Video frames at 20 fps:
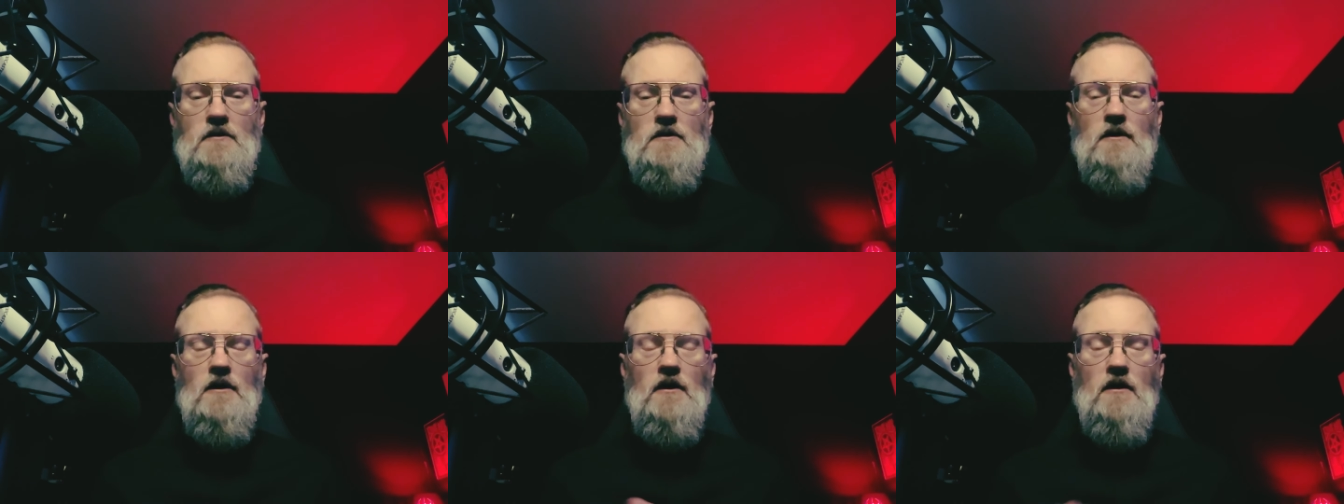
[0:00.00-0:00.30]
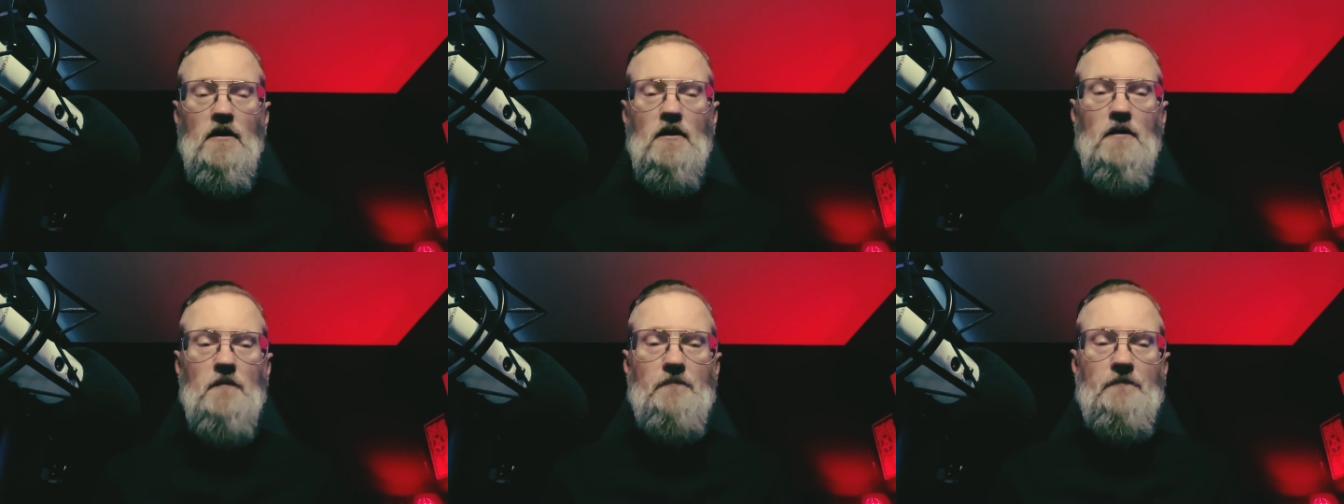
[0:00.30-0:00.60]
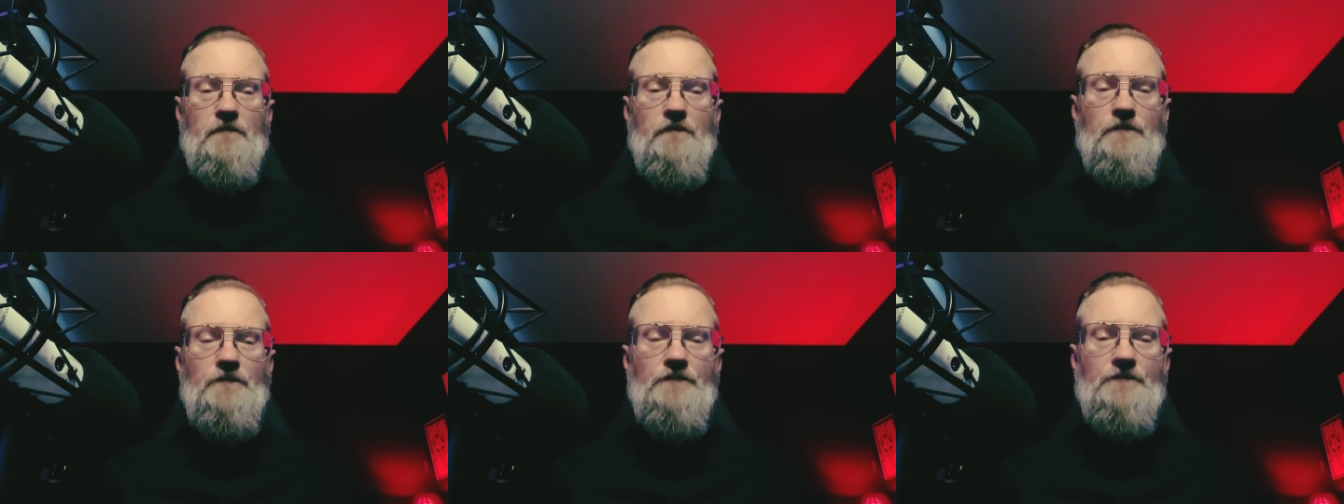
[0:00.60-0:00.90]

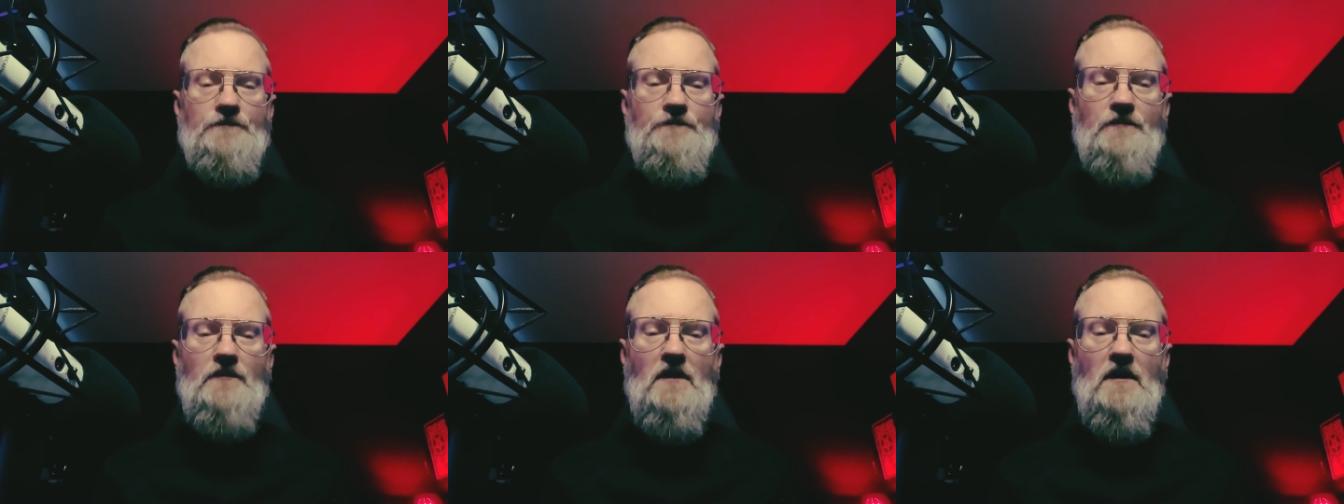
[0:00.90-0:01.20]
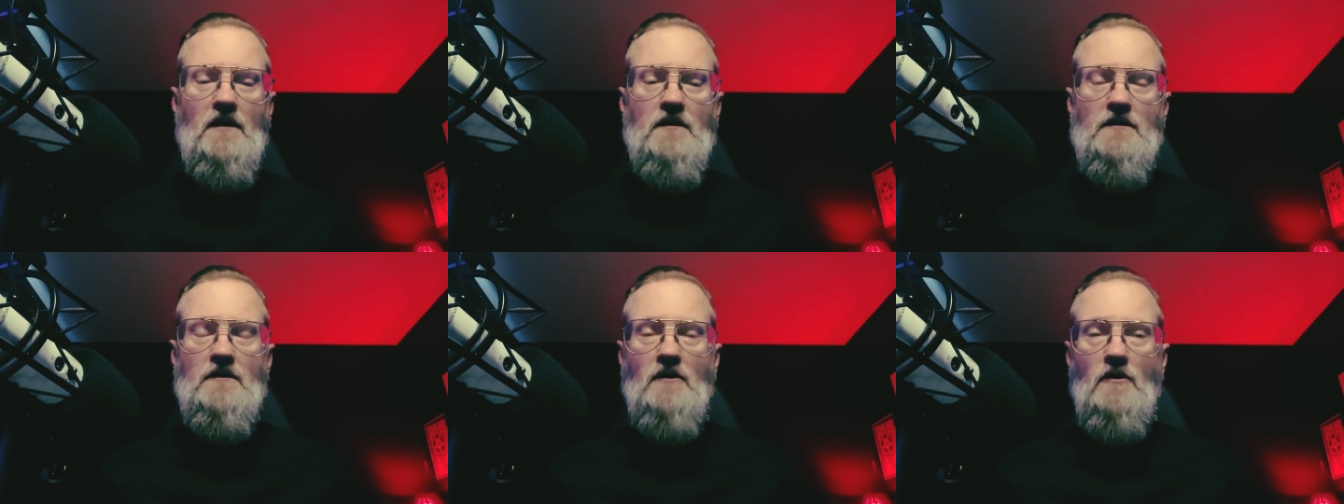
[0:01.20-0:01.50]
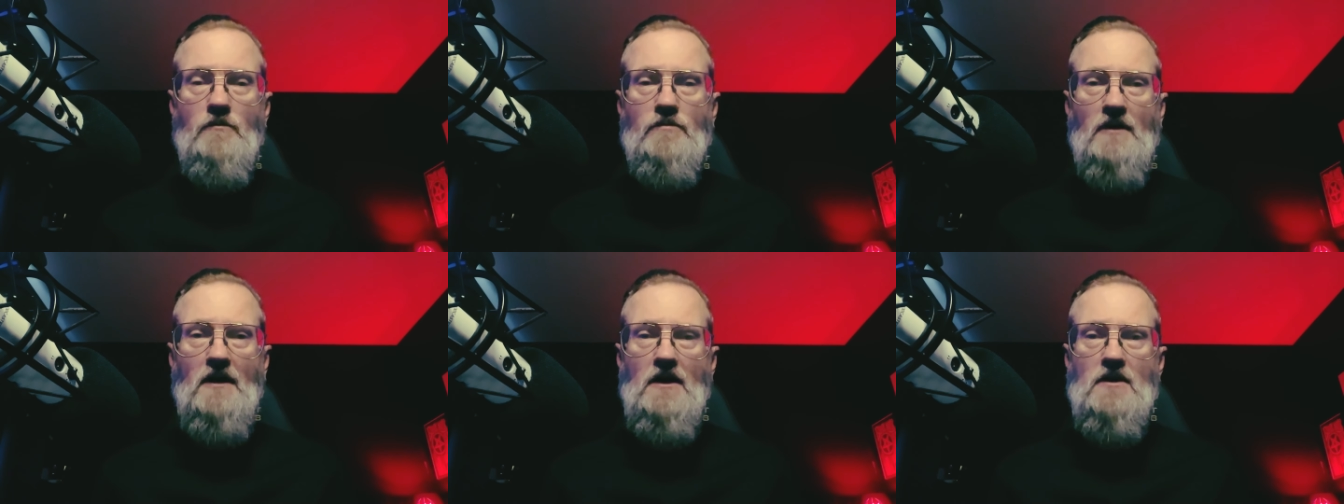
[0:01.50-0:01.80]
um, you know,
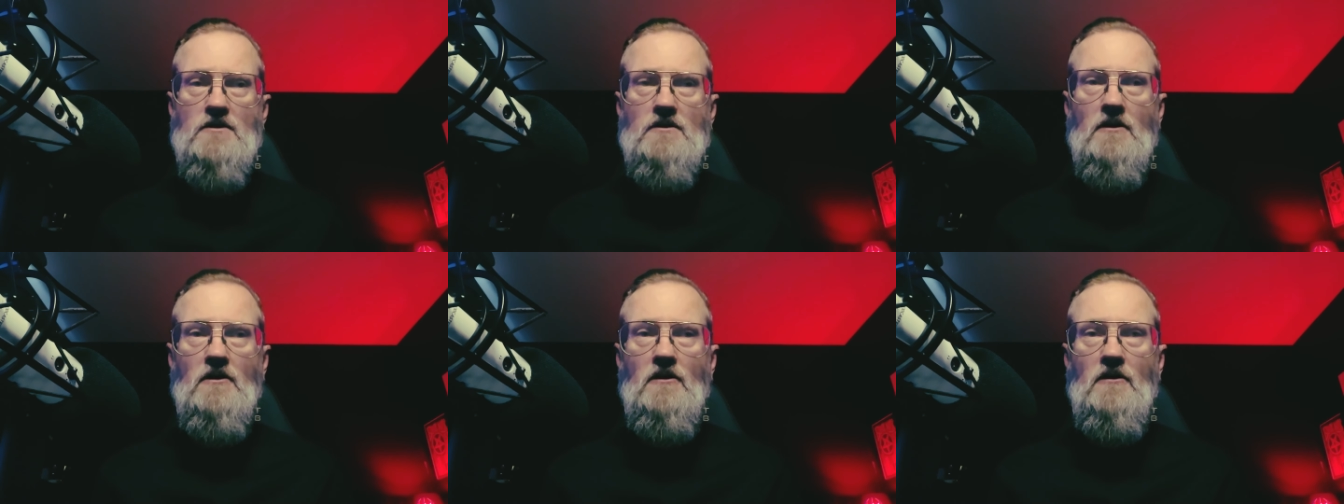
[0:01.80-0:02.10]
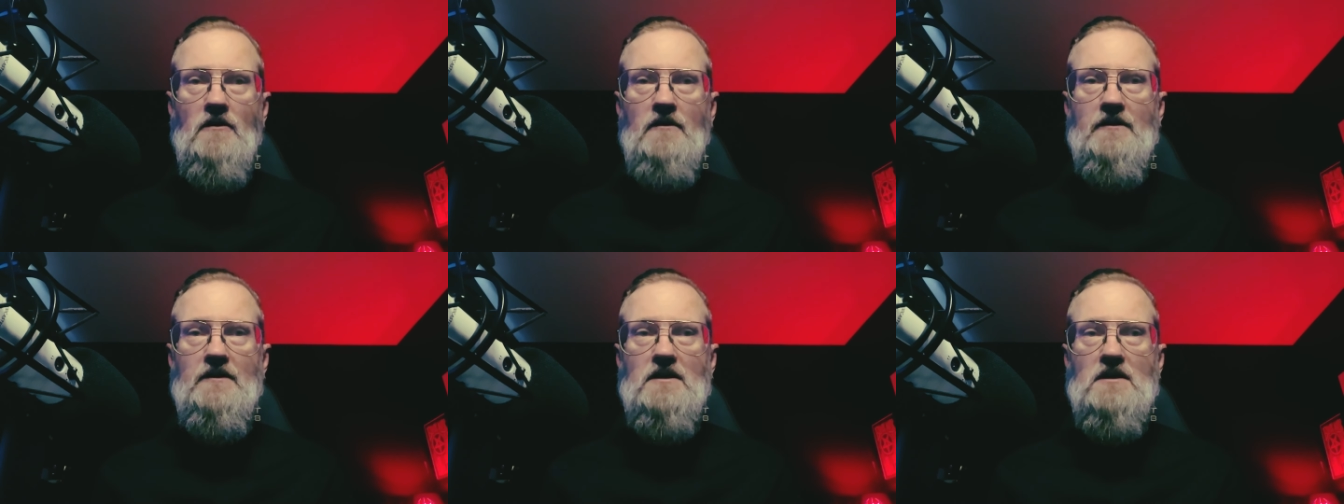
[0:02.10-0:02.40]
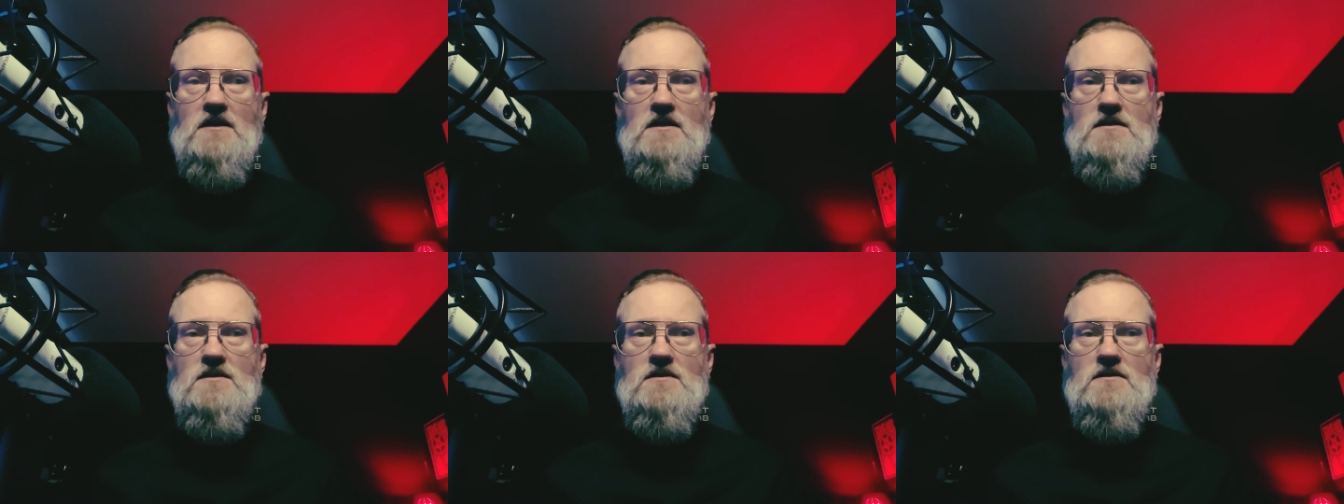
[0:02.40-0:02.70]
prior to all
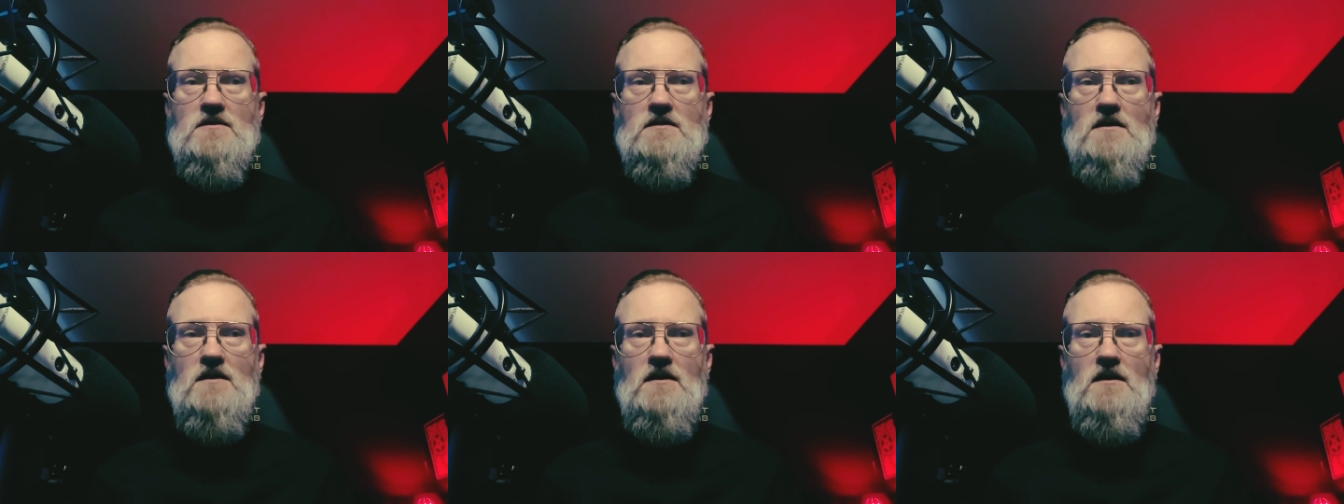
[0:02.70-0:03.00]
this.